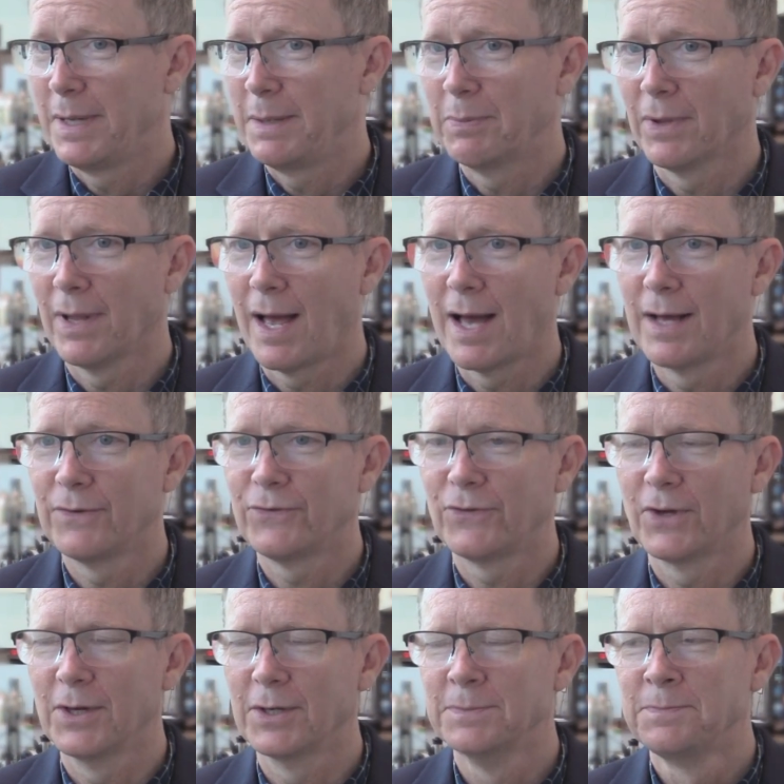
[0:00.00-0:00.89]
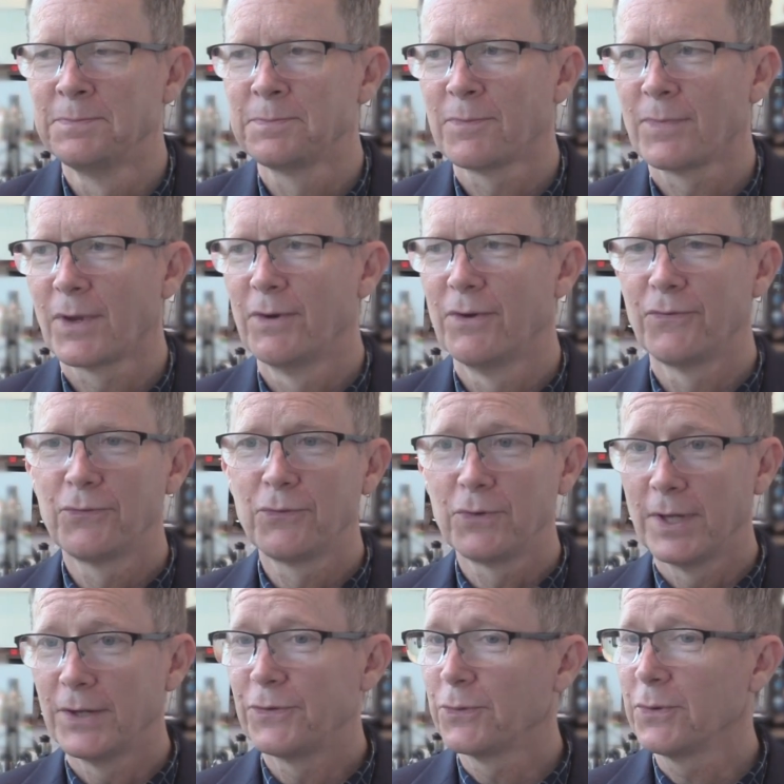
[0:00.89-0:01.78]
people at. So
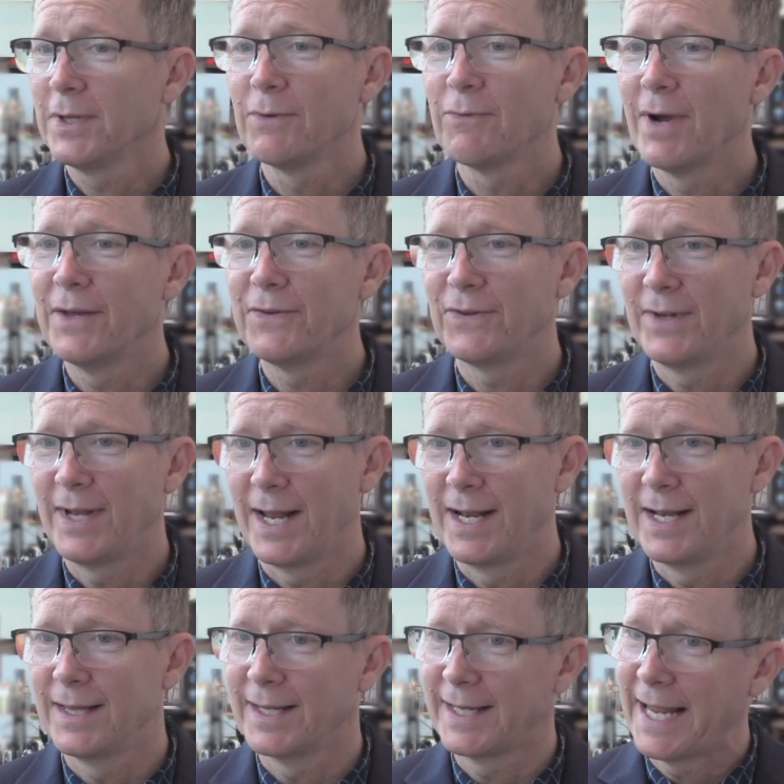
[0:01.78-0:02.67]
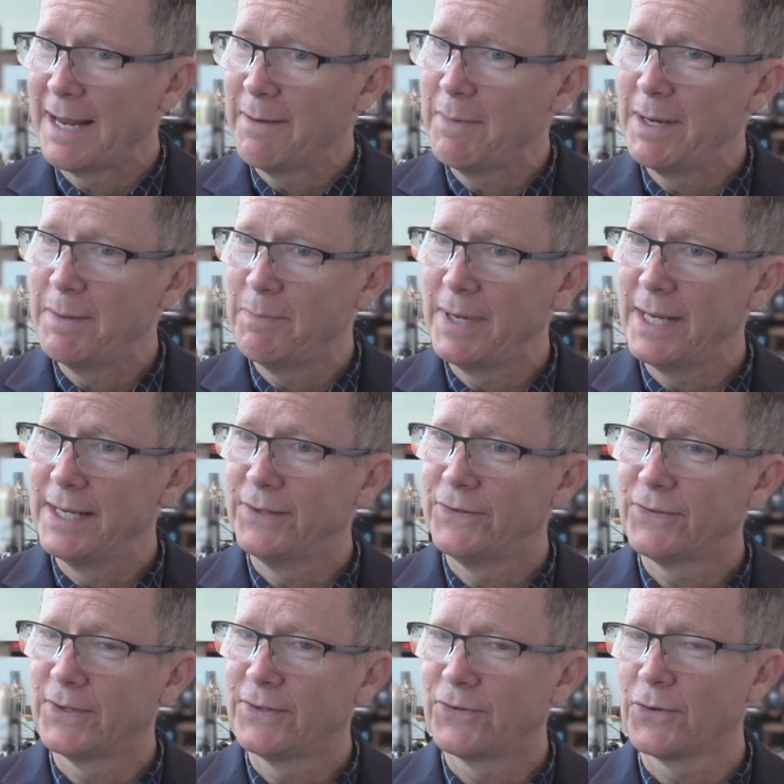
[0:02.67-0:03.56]
it's really resonated, the gaming
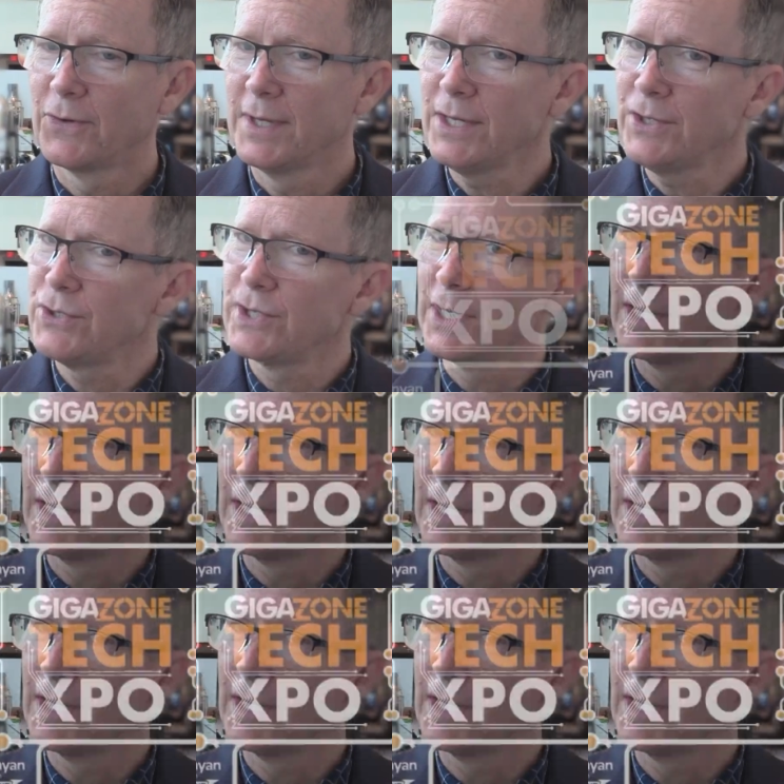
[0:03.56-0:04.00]
piece. And so this